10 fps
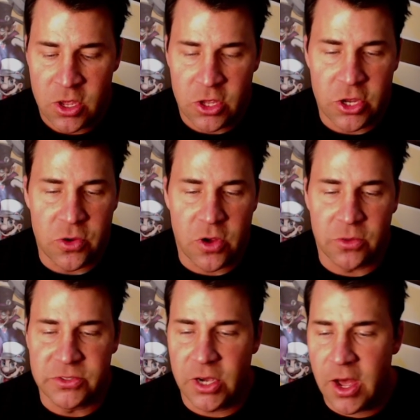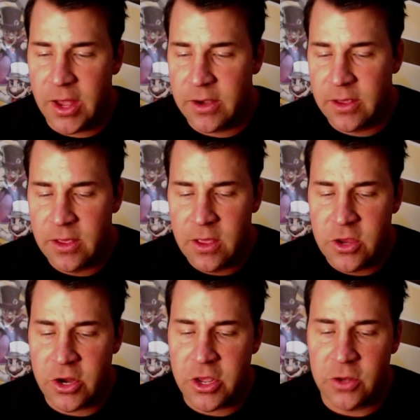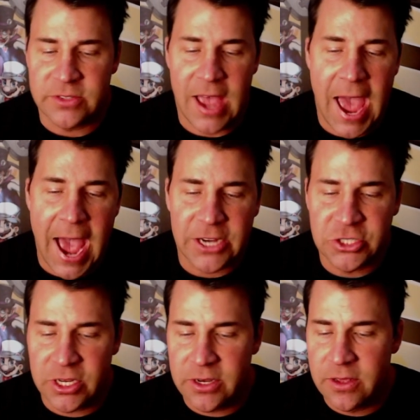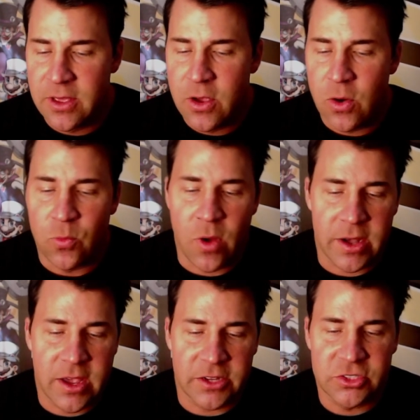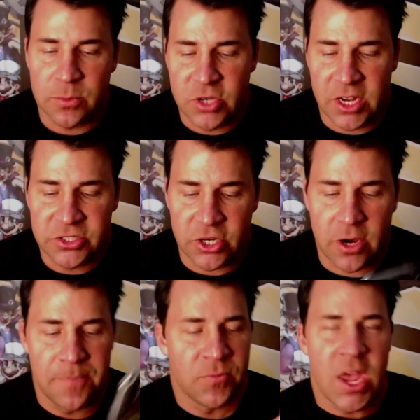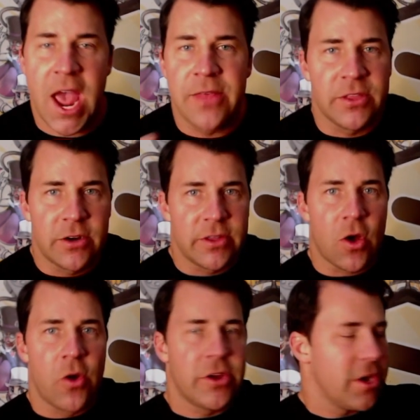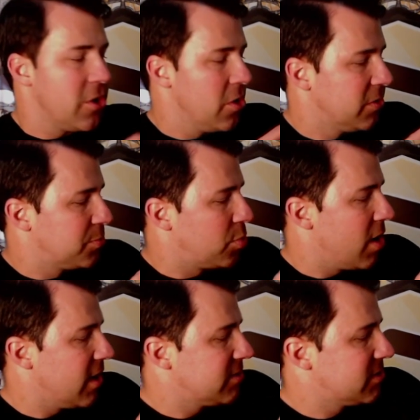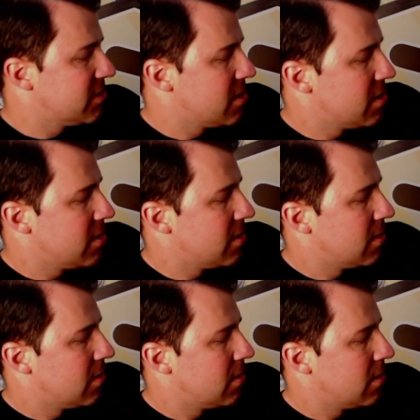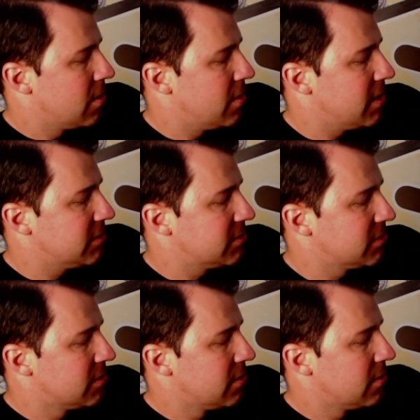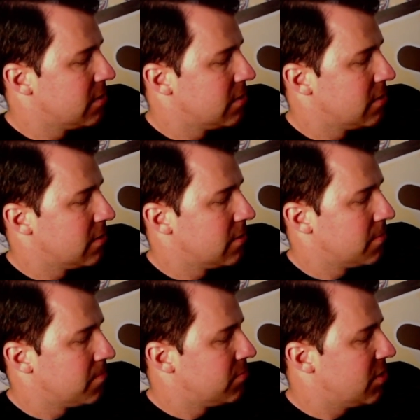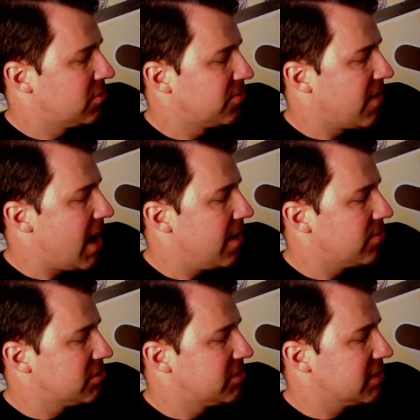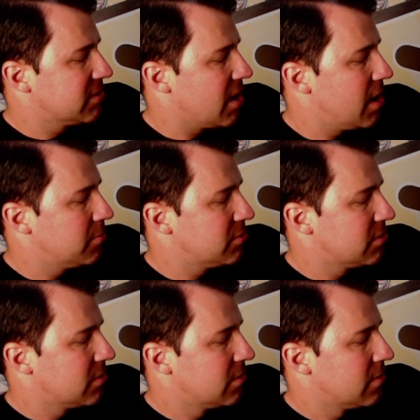You go done. You're gonna go to action, run custom gesture, and literally all you're gonna do is press those 5 or 6 times,